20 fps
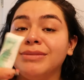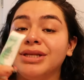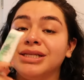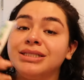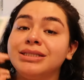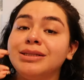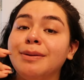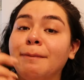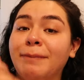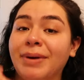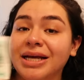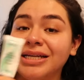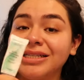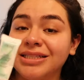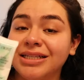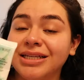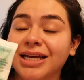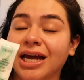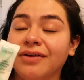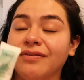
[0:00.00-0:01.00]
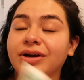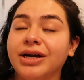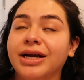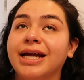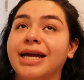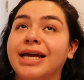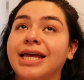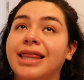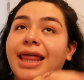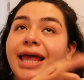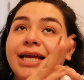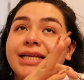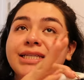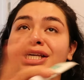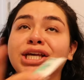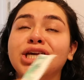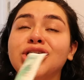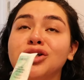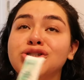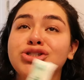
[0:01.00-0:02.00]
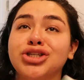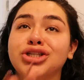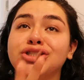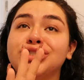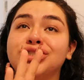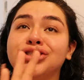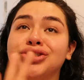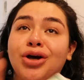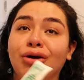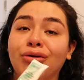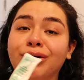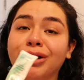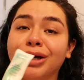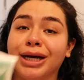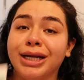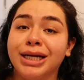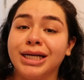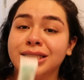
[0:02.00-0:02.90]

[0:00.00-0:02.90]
This is the best thing ever. It like tingles so good.